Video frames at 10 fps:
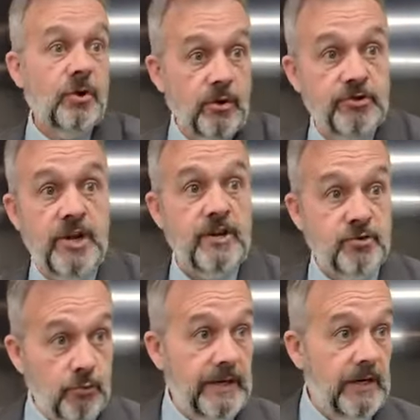toward
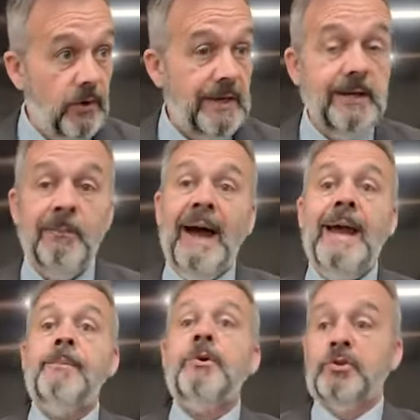Jezreel. And the
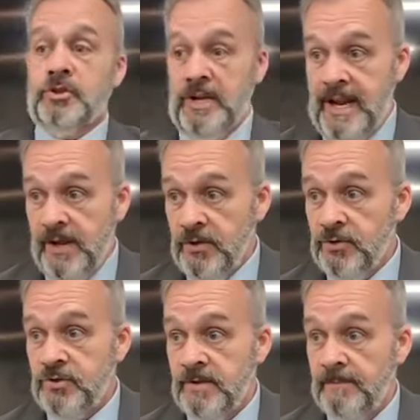Bible
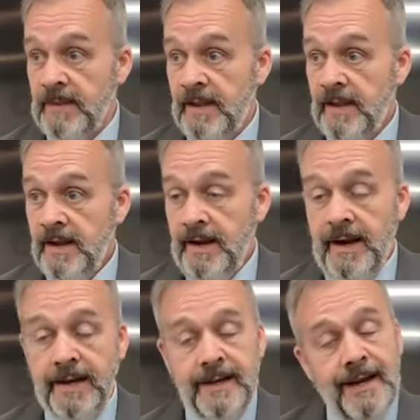says,
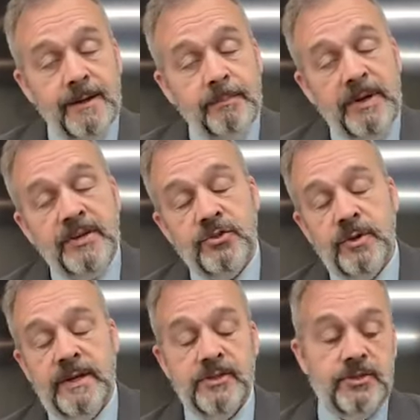and I kind of
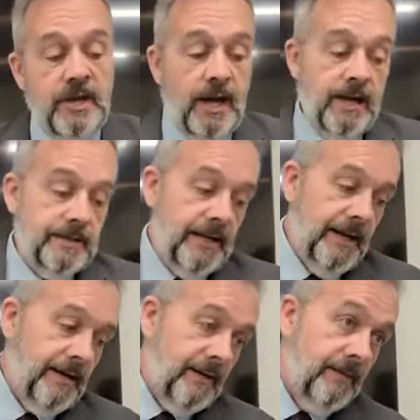picture it as God
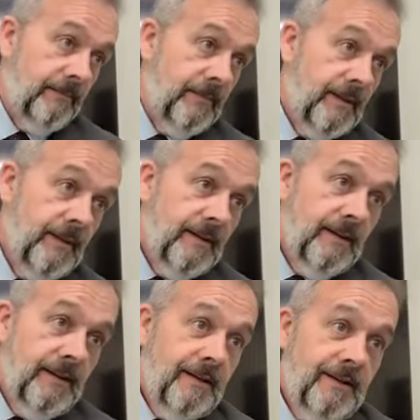kind of
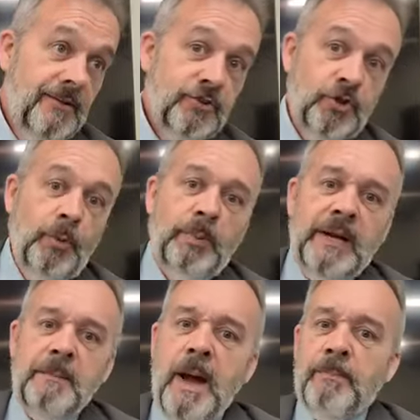scooping
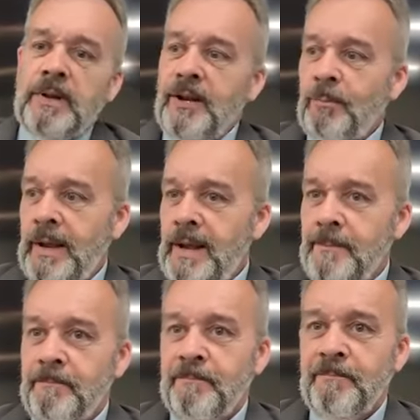him up a little
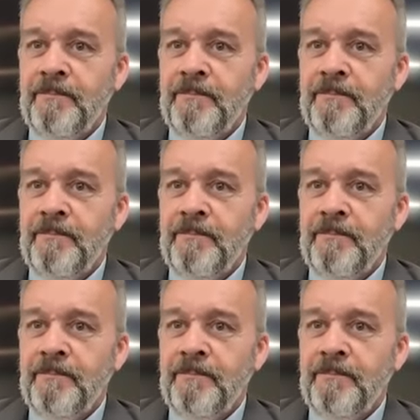bit